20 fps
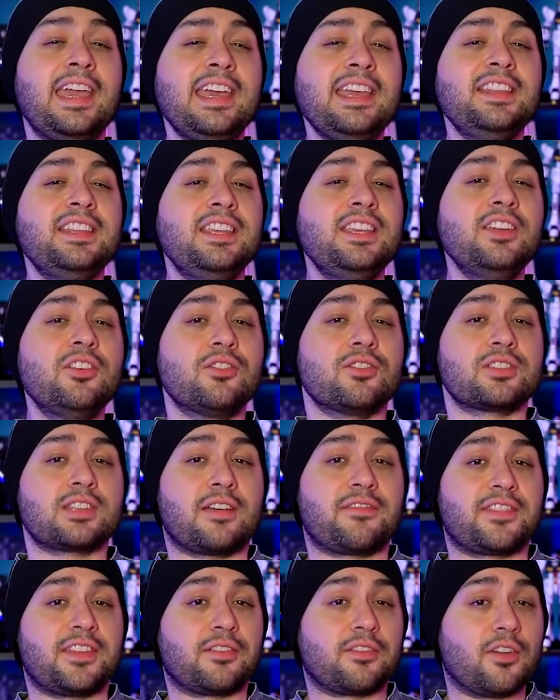8 years
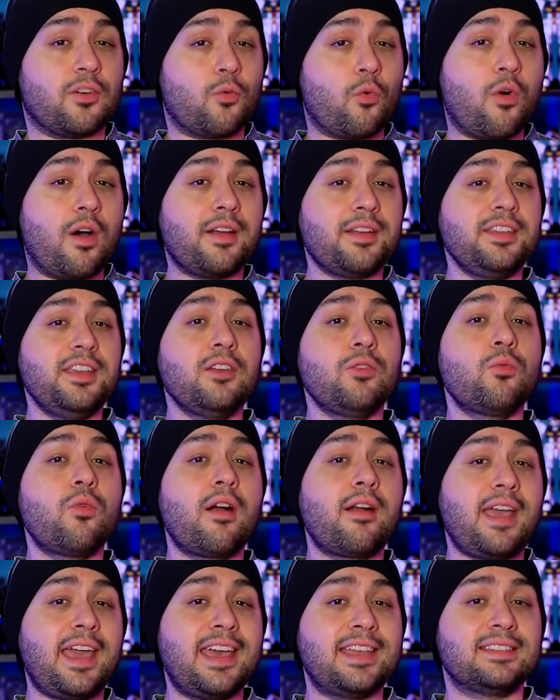after the 1 year
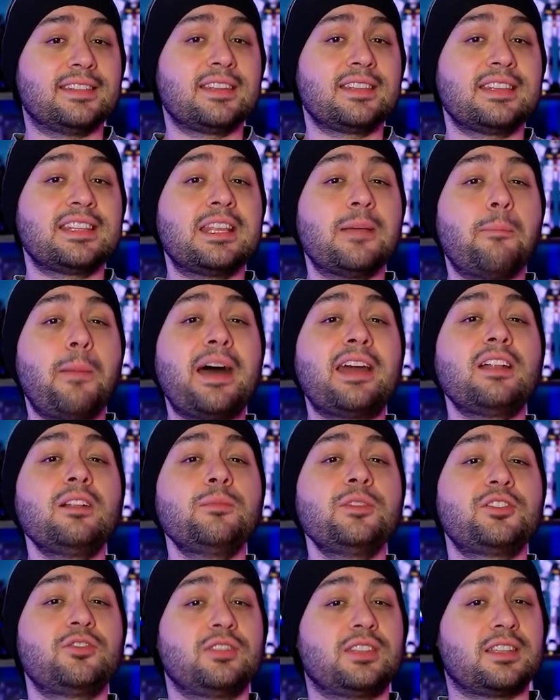war ended, the battle
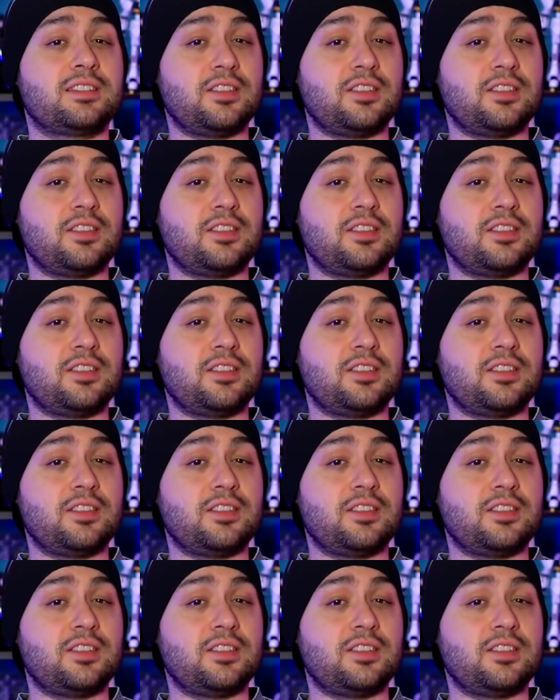between the